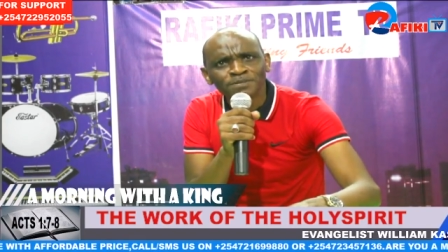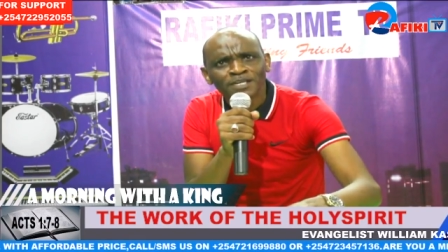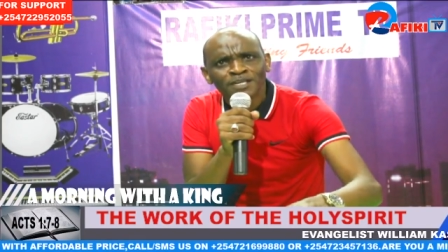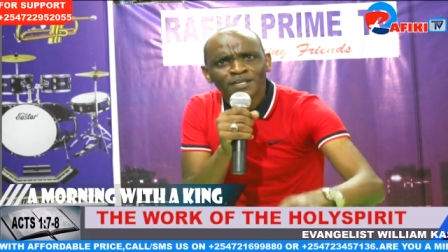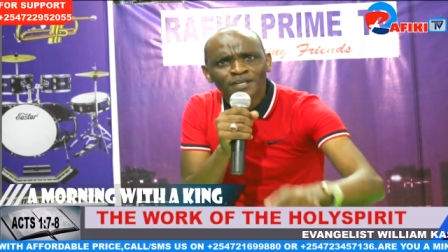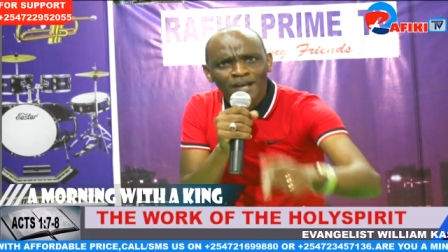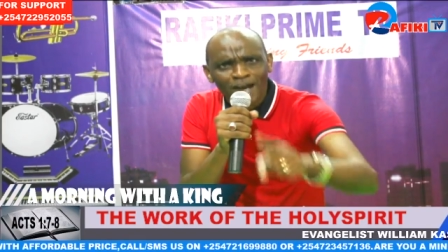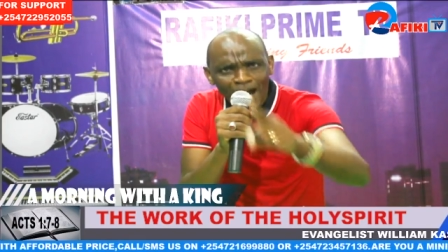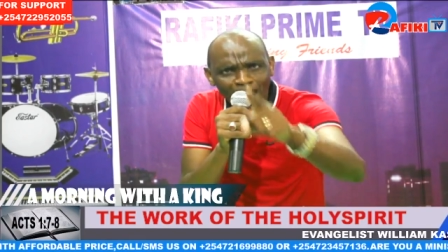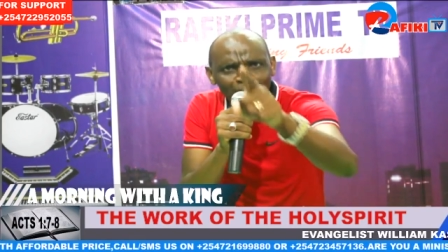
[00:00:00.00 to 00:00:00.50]

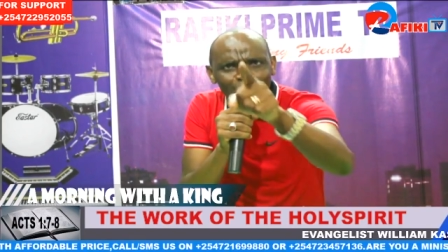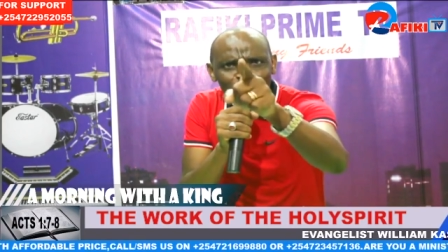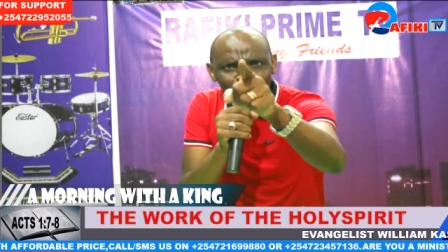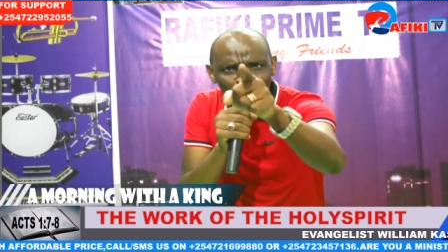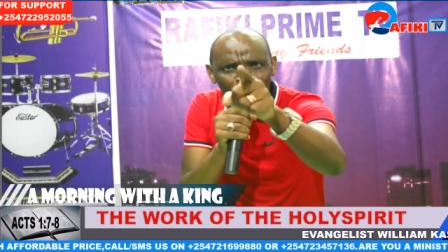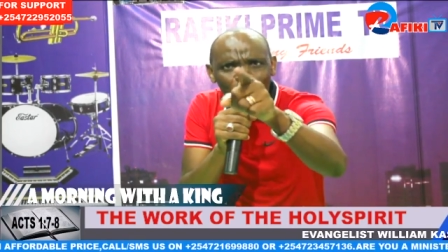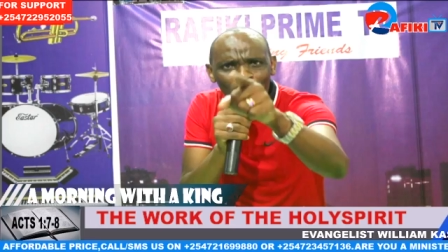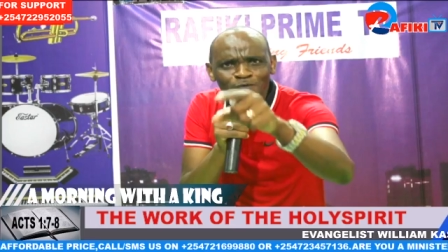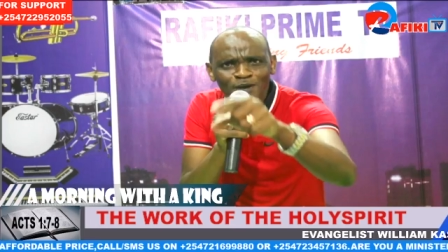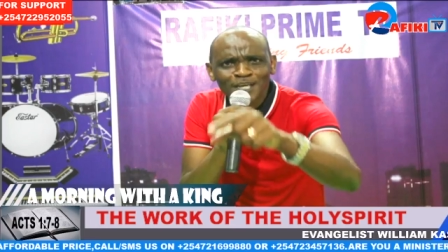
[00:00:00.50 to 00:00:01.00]
I
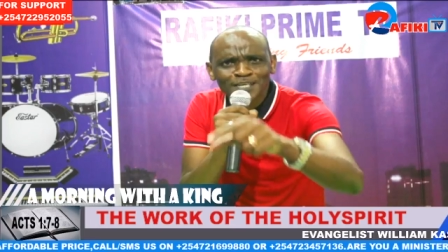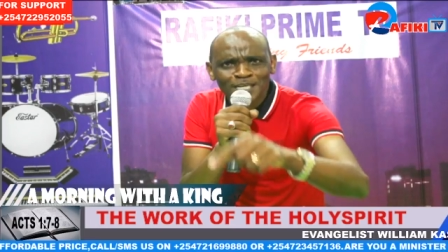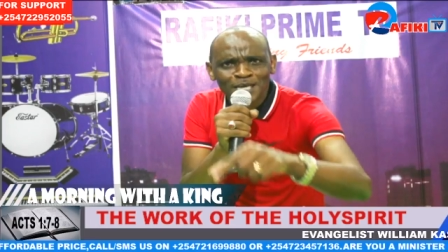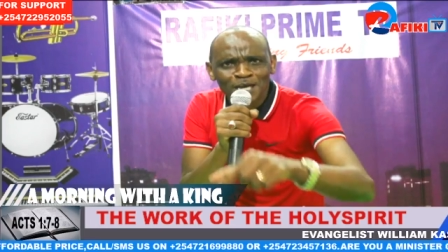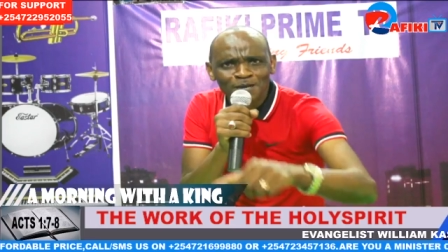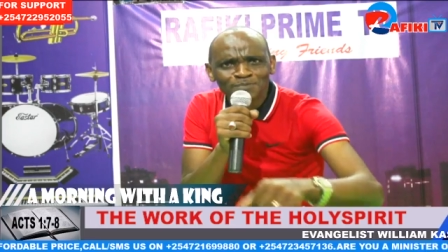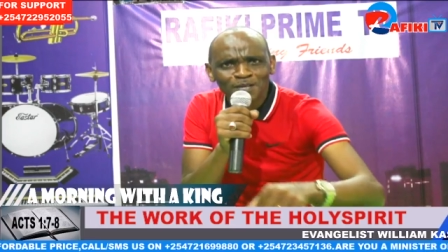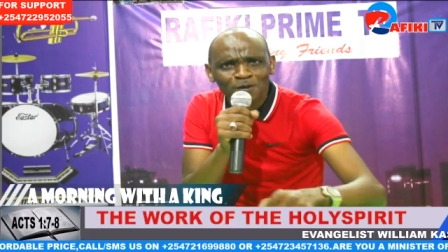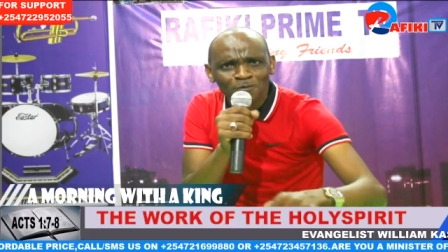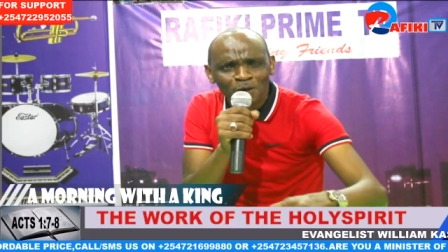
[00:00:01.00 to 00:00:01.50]
overcame the
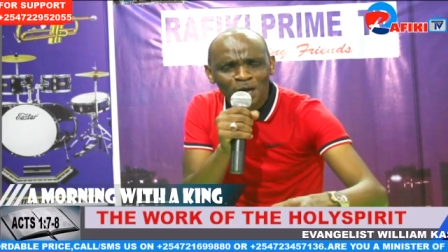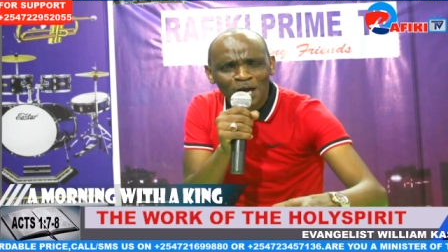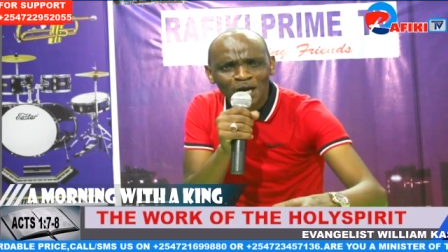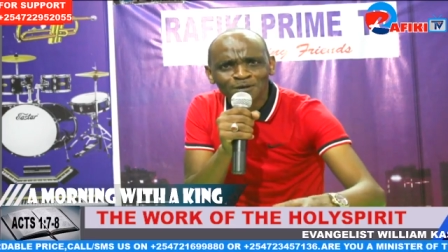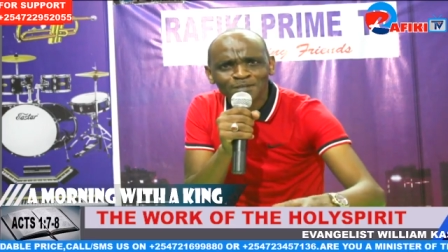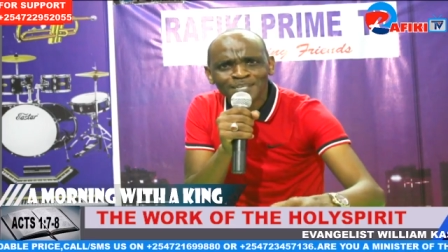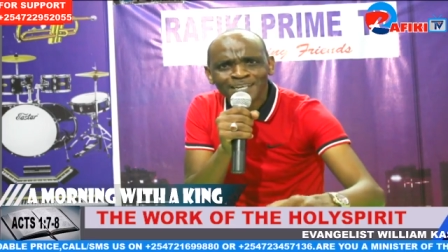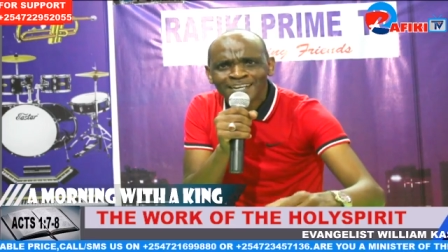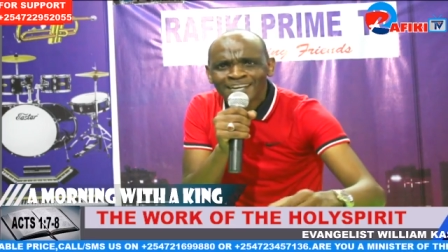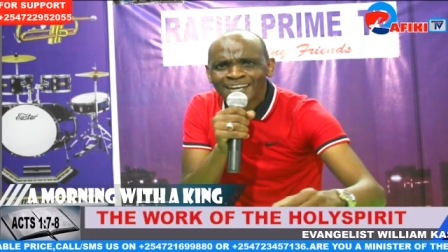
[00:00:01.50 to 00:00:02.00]
world.
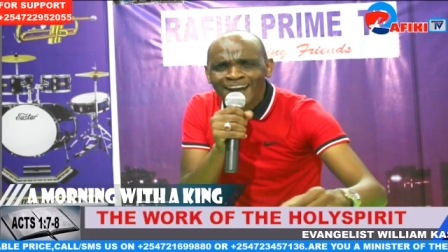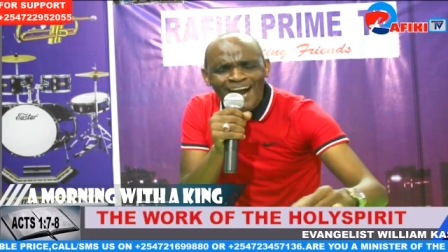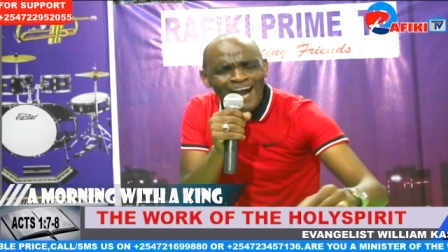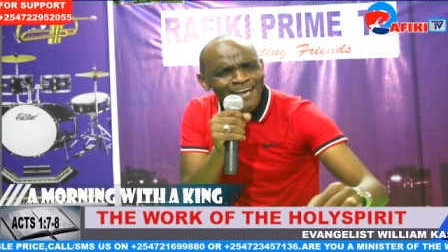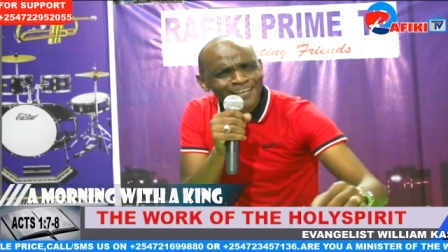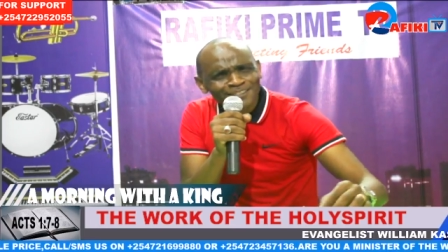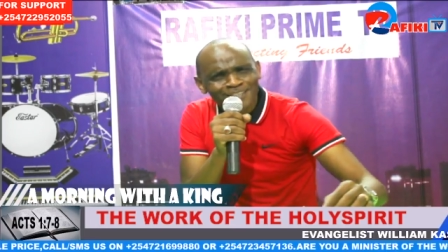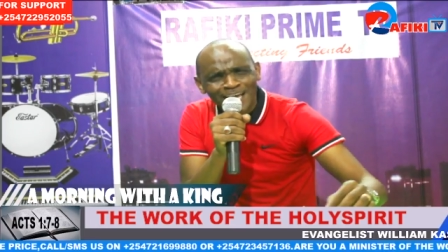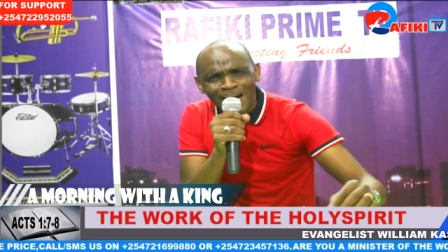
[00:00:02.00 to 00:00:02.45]
I thank the